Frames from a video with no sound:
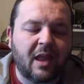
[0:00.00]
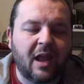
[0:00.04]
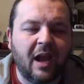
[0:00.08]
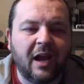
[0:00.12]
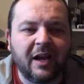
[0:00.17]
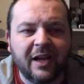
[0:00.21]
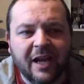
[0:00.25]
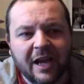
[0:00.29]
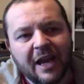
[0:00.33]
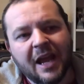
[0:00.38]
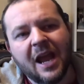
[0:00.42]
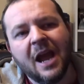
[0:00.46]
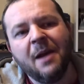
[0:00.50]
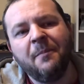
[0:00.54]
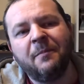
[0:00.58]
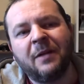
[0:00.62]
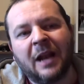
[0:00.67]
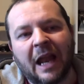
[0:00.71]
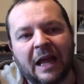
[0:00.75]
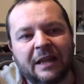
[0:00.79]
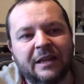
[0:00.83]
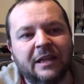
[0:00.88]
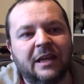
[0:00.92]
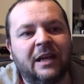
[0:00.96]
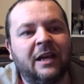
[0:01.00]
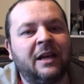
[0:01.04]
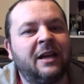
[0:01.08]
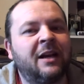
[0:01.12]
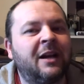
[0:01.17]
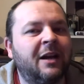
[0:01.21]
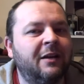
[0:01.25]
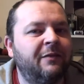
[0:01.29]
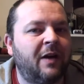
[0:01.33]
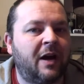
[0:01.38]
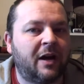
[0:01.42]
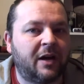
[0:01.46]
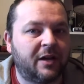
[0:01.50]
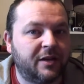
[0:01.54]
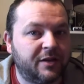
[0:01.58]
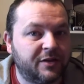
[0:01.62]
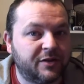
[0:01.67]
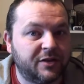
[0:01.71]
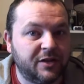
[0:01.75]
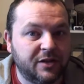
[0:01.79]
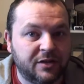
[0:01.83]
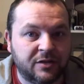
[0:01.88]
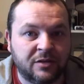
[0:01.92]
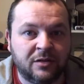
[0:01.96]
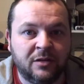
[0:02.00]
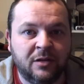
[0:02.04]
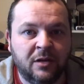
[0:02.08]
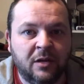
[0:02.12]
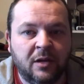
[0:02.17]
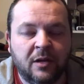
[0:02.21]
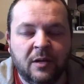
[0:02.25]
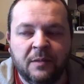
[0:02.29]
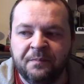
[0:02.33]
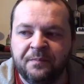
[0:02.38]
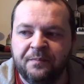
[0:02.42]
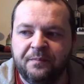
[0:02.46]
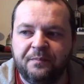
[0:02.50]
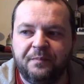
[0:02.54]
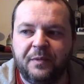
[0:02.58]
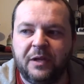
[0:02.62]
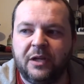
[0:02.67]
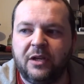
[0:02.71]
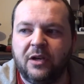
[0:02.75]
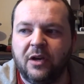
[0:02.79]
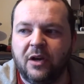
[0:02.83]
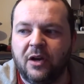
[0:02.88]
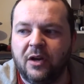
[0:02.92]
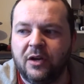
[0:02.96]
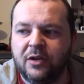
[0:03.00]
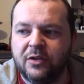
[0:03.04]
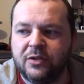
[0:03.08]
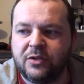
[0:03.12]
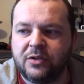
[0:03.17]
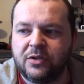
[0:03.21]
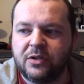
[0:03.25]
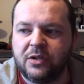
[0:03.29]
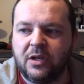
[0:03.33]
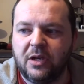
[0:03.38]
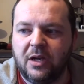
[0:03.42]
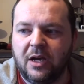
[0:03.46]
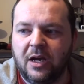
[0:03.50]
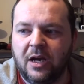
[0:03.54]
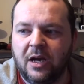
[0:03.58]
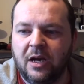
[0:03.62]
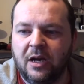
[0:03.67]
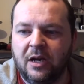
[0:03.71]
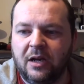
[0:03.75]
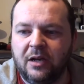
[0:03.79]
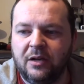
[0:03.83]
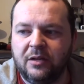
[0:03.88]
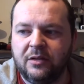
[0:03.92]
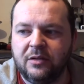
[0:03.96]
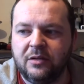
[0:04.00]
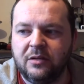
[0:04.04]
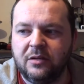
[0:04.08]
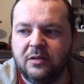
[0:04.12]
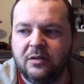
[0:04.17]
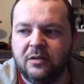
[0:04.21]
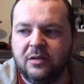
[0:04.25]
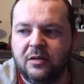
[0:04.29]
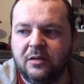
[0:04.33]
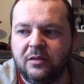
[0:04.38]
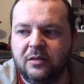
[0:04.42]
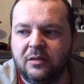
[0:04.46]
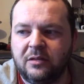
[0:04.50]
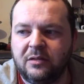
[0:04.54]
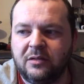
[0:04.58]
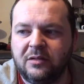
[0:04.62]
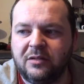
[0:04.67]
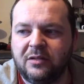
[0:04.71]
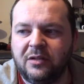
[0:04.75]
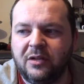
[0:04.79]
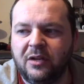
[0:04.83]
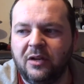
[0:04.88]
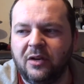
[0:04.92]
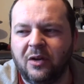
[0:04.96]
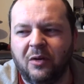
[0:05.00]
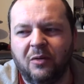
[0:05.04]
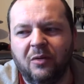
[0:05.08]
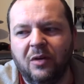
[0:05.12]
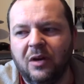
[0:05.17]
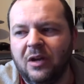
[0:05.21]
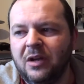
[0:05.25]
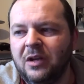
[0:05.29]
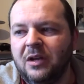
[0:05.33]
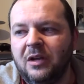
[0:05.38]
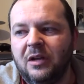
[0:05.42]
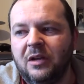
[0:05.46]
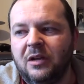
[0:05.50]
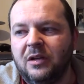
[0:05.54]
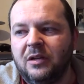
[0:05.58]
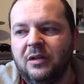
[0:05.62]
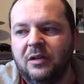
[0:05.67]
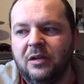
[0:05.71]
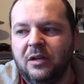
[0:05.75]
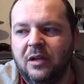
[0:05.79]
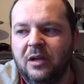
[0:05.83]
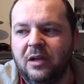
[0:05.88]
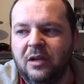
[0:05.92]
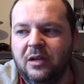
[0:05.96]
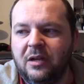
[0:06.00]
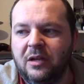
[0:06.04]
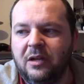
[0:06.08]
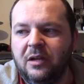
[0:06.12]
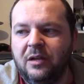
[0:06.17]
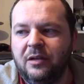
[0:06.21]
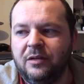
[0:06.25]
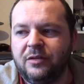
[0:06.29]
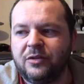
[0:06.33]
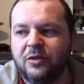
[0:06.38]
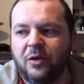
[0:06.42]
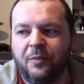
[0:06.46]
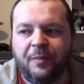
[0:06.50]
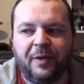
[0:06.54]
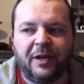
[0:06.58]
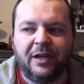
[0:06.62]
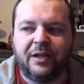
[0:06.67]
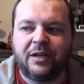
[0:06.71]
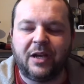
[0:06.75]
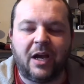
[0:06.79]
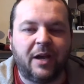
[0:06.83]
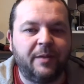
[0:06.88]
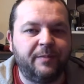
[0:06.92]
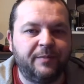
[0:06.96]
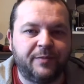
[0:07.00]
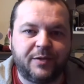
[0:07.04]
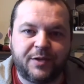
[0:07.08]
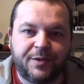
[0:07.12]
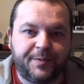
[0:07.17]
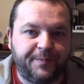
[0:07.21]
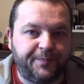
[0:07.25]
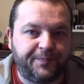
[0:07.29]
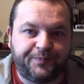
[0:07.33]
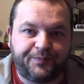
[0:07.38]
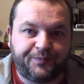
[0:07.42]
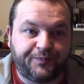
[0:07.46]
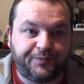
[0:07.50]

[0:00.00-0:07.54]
Again, I am glad they didn't cliffhanger the season, because you know, so many times